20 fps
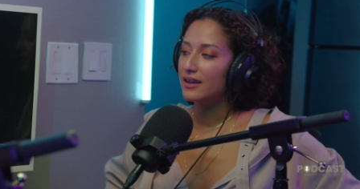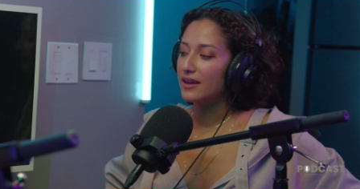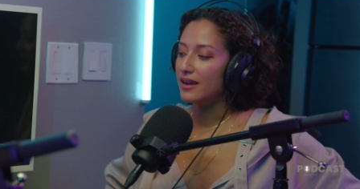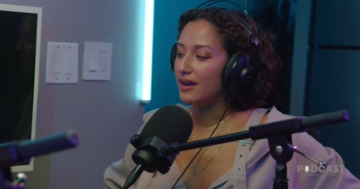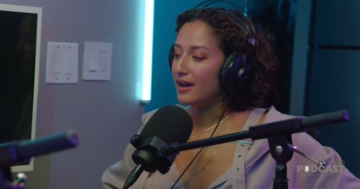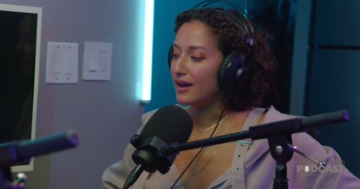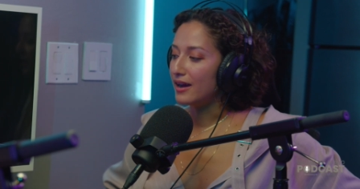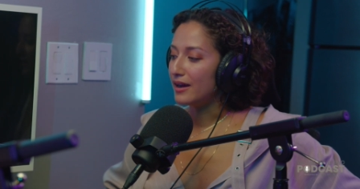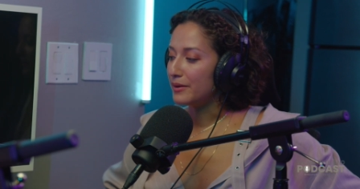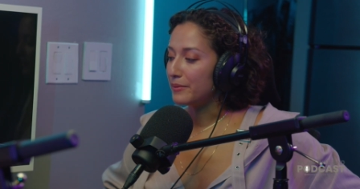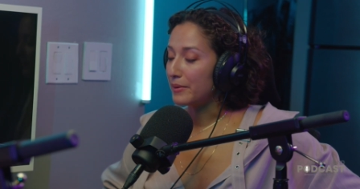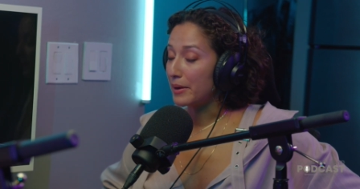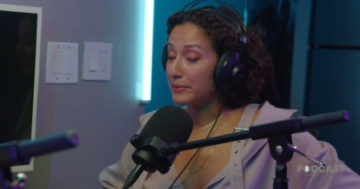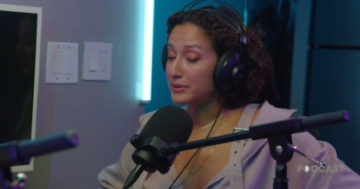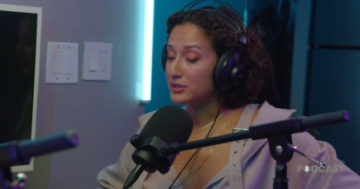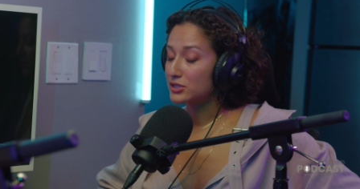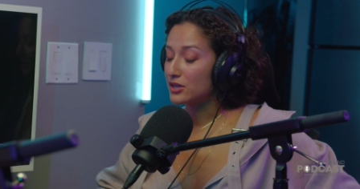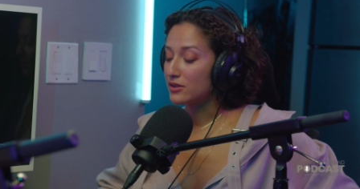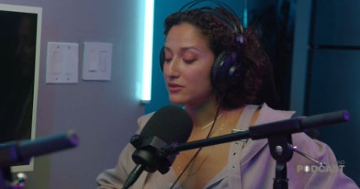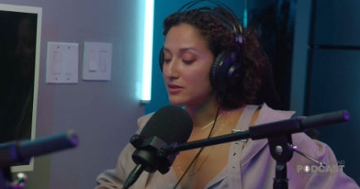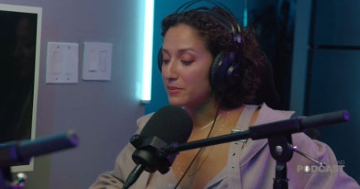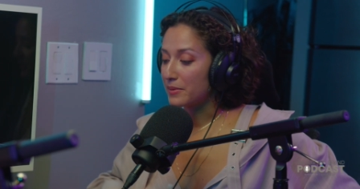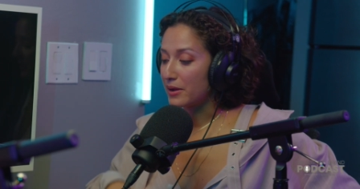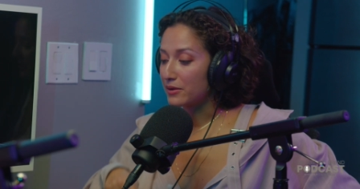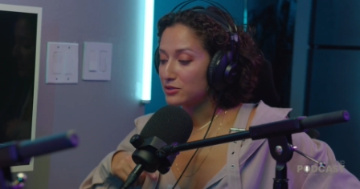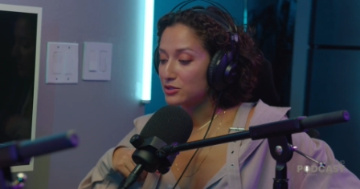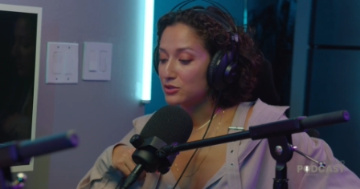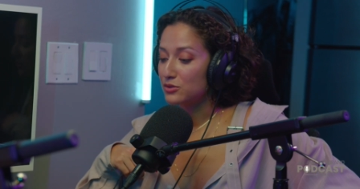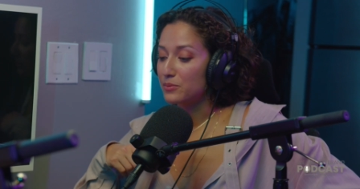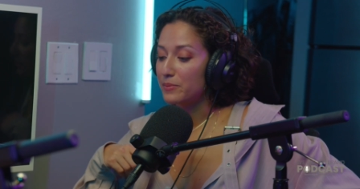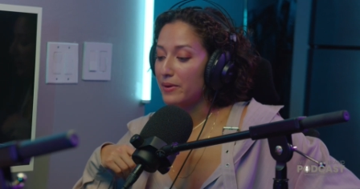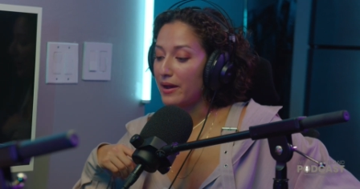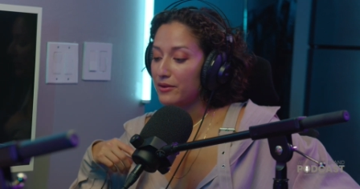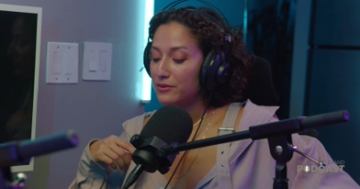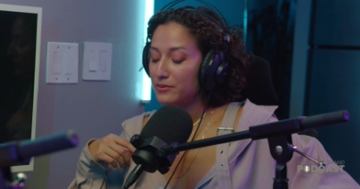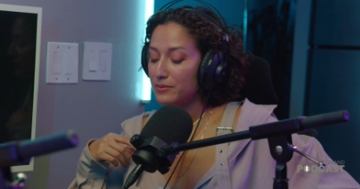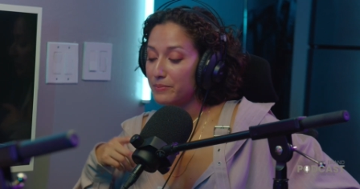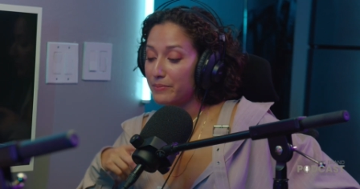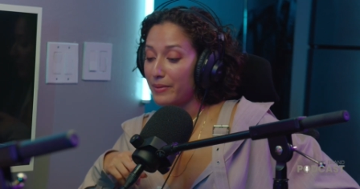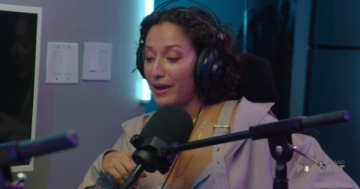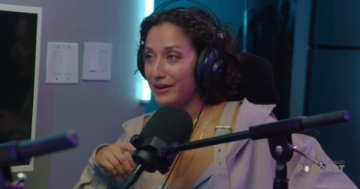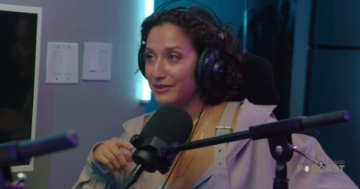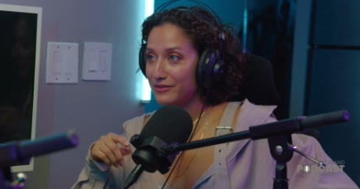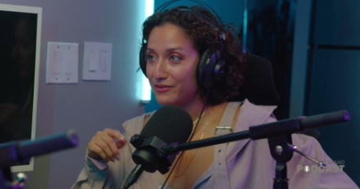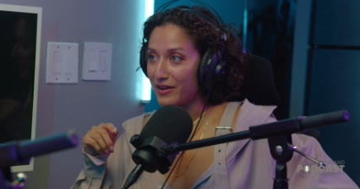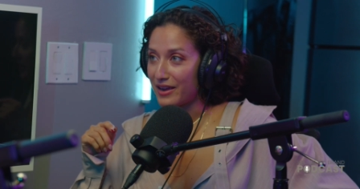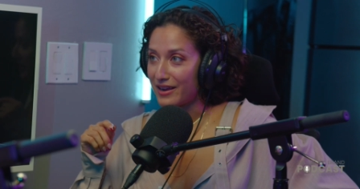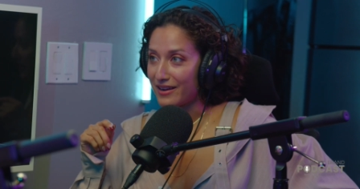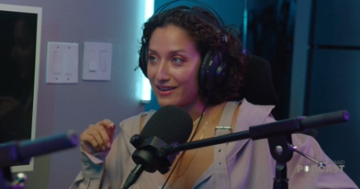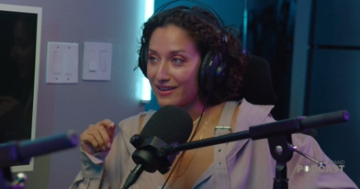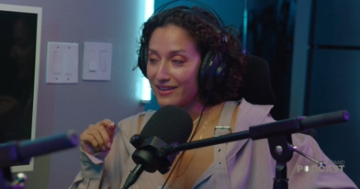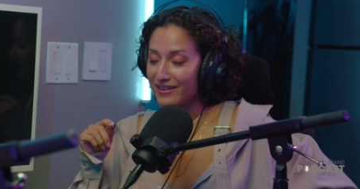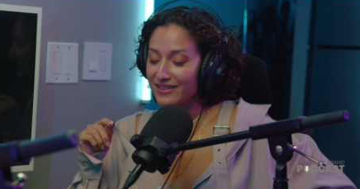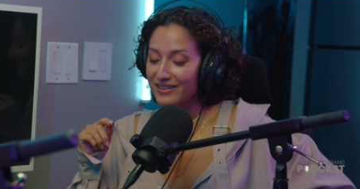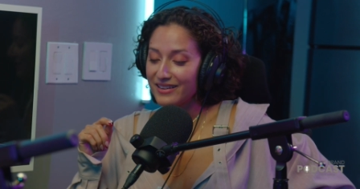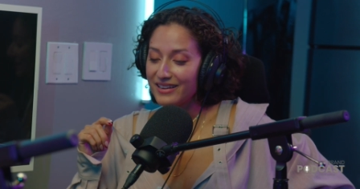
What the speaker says: I'm going to shout them out too, Bonfire.